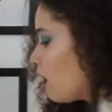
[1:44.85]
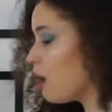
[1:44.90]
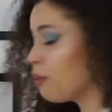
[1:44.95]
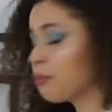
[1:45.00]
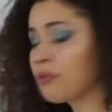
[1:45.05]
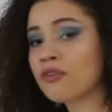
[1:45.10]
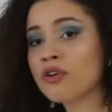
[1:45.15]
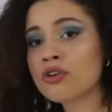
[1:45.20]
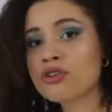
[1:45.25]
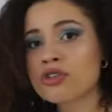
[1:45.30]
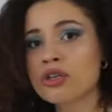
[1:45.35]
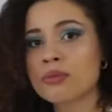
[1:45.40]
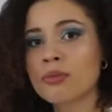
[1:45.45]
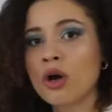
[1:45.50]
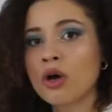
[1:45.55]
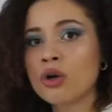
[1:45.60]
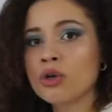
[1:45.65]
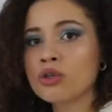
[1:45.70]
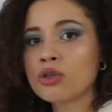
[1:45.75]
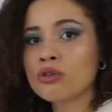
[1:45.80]
We've got some
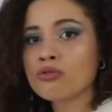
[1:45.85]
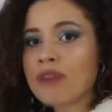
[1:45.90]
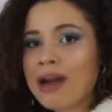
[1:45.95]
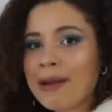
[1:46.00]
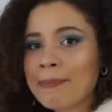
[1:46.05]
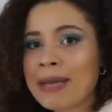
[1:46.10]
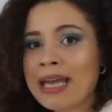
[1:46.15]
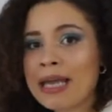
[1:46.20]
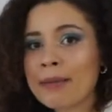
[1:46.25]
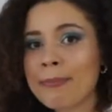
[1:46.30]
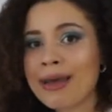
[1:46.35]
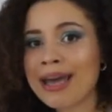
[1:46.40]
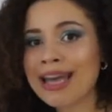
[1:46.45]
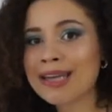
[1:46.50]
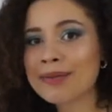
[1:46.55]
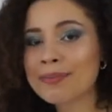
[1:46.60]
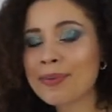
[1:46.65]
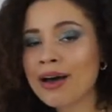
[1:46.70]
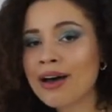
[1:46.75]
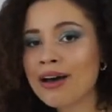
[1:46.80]
old wrapping
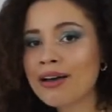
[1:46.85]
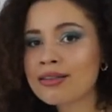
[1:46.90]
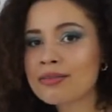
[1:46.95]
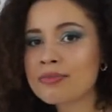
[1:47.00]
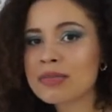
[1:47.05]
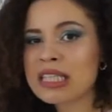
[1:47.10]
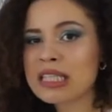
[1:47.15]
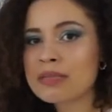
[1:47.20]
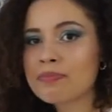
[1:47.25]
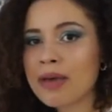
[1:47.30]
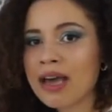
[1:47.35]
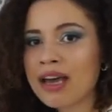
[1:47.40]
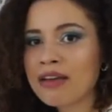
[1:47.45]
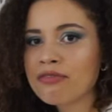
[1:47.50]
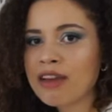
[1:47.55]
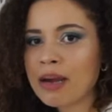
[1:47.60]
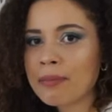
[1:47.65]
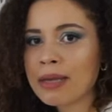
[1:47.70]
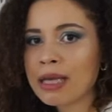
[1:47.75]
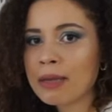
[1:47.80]
paper, some spare
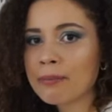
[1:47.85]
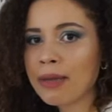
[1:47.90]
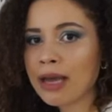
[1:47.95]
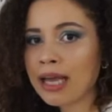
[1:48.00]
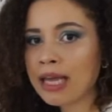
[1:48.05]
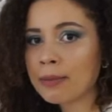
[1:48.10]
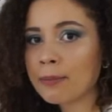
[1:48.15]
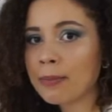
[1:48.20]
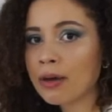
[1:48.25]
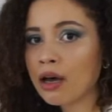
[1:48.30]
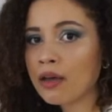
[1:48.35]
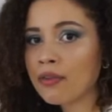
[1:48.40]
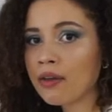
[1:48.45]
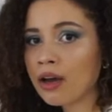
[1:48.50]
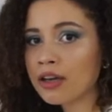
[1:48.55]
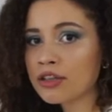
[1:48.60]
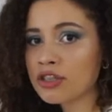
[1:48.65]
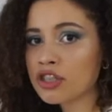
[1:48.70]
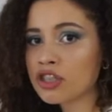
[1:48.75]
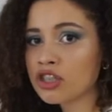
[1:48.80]
wrapping paper that
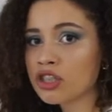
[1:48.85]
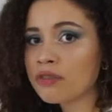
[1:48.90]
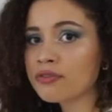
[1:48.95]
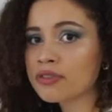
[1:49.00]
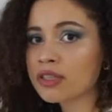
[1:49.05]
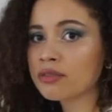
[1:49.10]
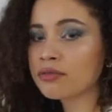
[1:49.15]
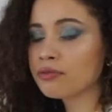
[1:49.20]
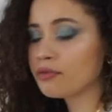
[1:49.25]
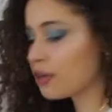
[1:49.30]
I just shoved in a